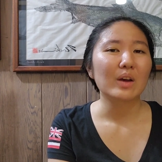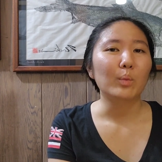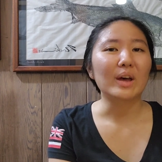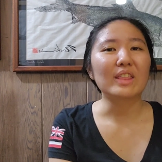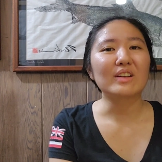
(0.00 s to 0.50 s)

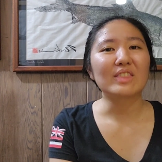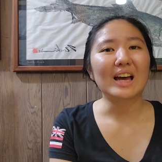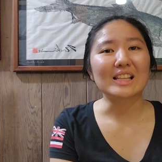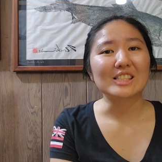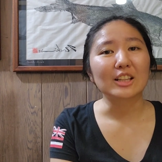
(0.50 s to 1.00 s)
Whether
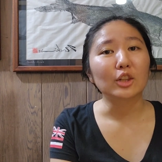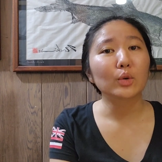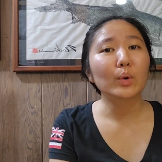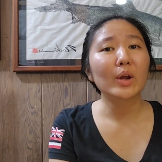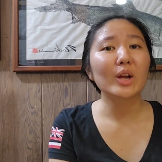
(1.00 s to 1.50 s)
that's
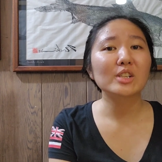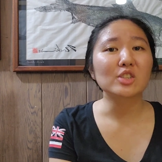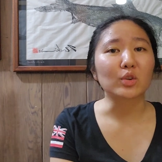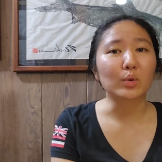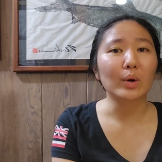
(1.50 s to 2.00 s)
lures,
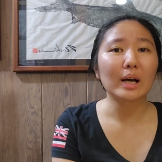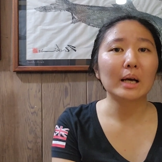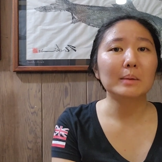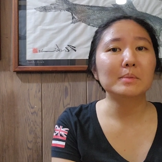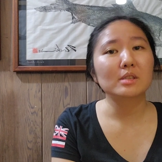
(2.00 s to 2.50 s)

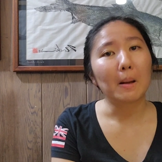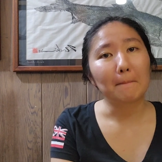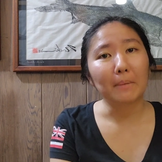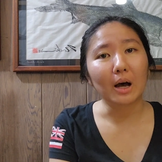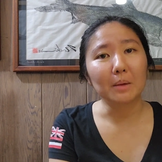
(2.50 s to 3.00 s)
grubs,
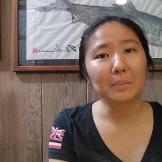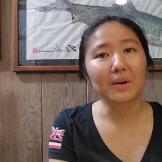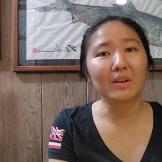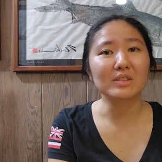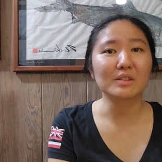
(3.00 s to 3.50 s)

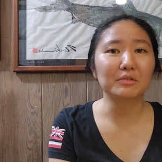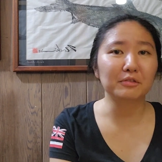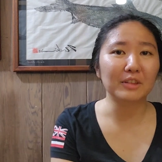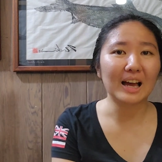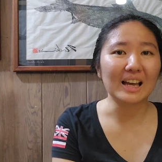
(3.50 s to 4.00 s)
poppers,
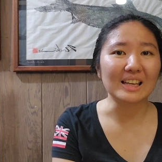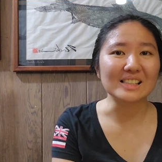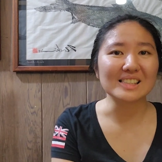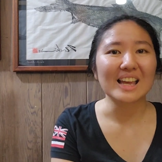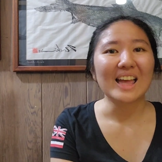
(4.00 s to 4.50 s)

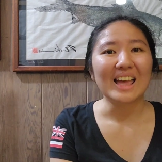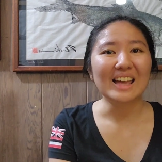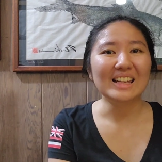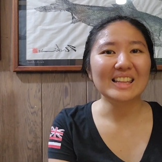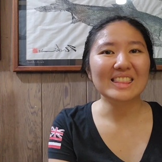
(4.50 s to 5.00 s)
flies,
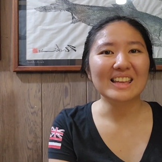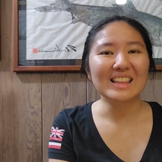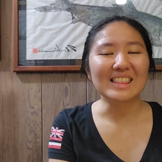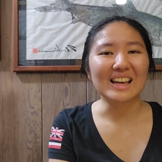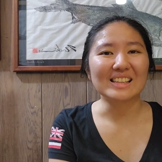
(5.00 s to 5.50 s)

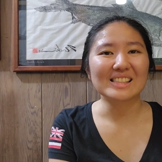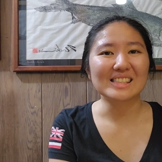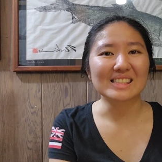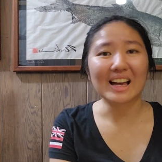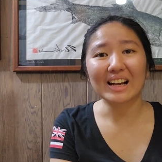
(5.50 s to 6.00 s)
anything that's
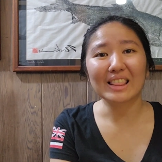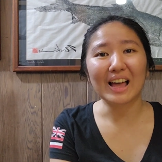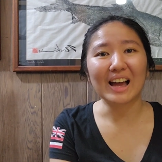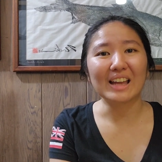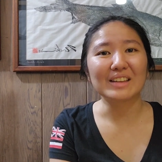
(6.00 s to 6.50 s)
not
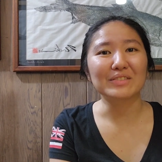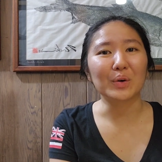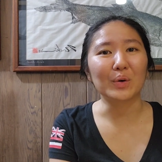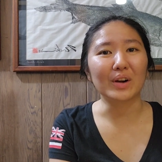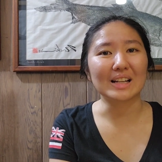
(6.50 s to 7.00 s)
alive
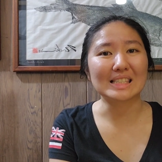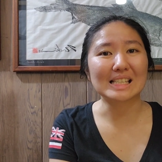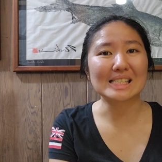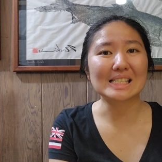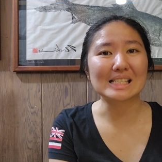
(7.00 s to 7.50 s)
or
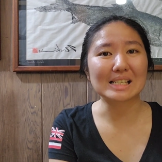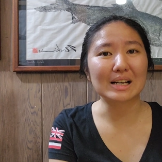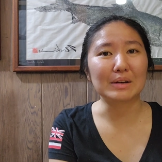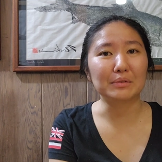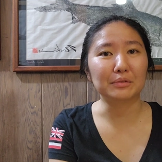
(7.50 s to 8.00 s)
doesn't
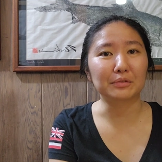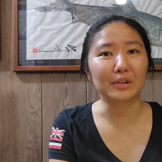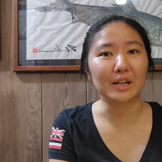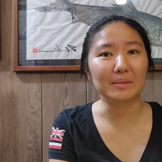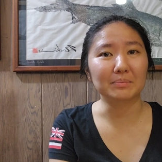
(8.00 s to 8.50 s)
come
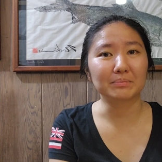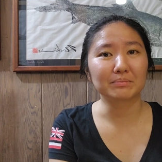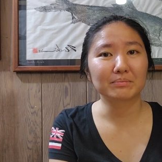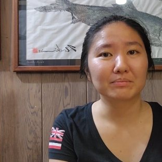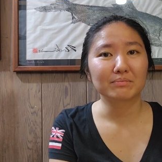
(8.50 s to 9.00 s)
from
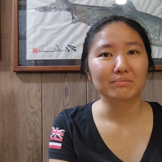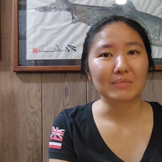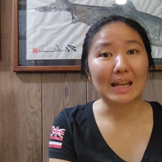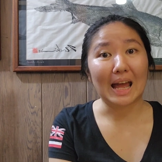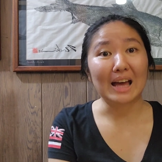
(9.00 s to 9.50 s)

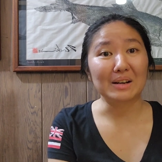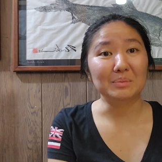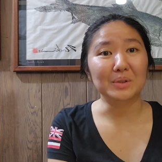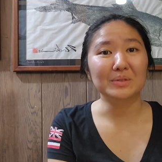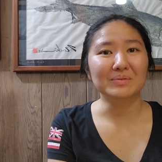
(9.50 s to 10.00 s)
an
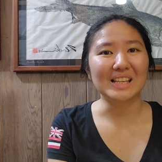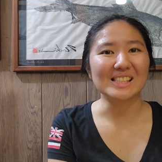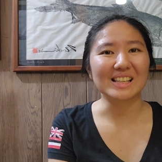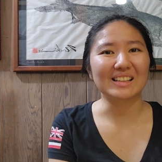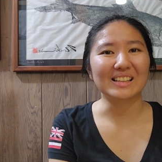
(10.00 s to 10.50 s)
animal,
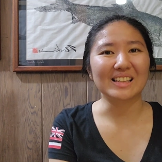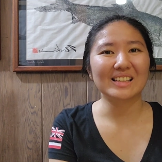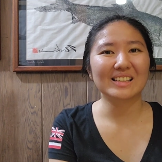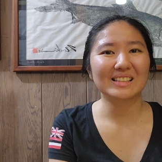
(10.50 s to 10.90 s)
basically.